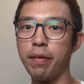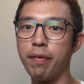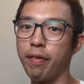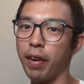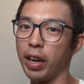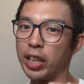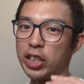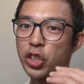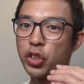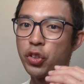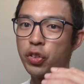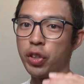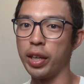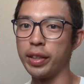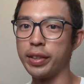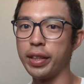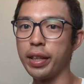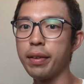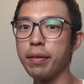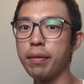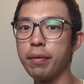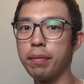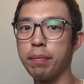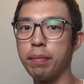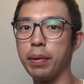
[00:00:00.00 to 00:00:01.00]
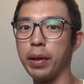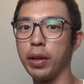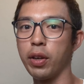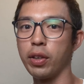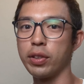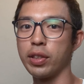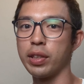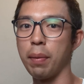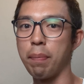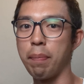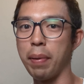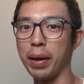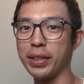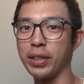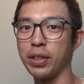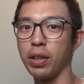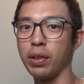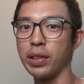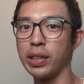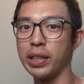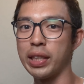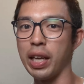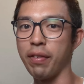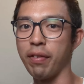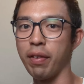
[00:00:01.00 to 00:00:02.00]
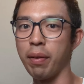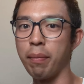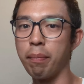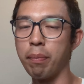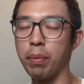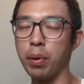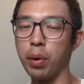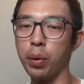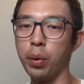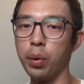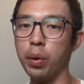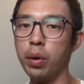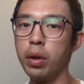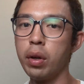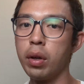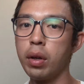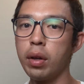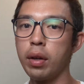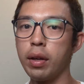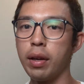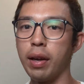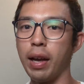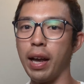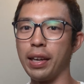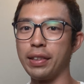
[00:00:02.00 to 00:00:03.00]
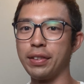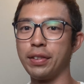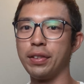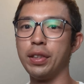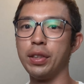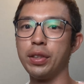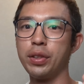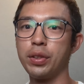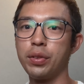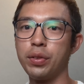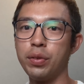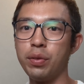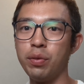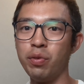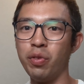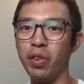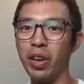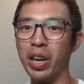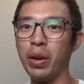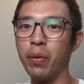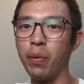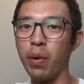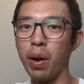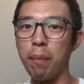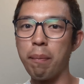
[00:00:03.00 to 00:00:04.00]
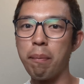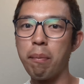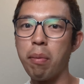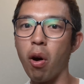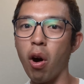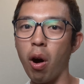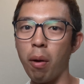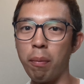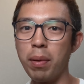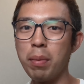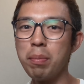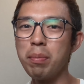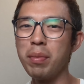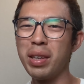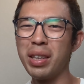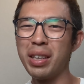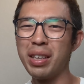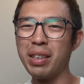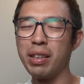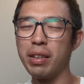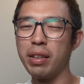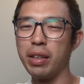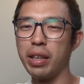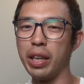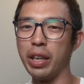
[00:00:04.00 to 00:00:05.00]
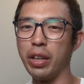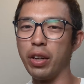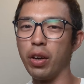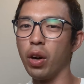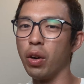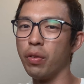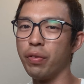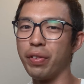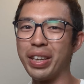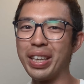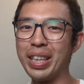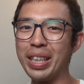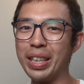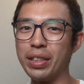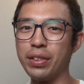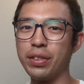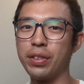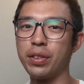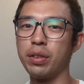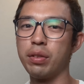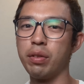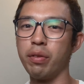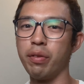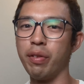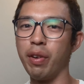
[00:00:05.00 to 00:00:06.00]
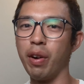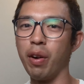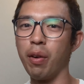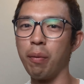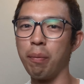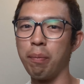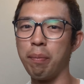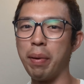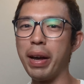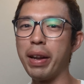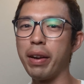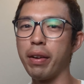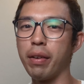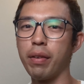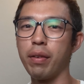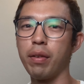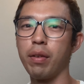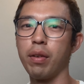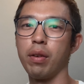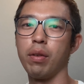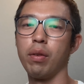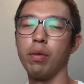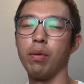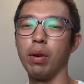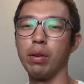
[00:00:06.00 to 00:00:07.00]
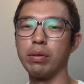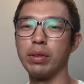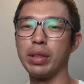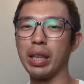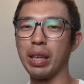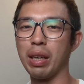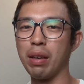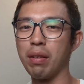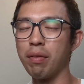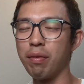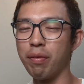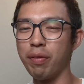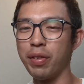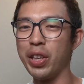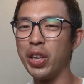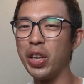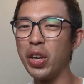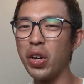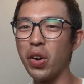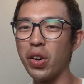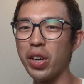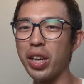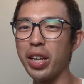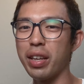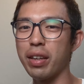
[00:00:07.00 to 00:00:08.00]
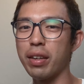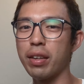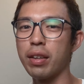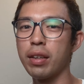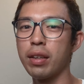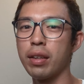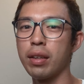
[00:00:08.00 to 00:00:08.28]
frustrating because the Pixel 7 Pro has this very weird problem. It overheats real bad while taking video on it.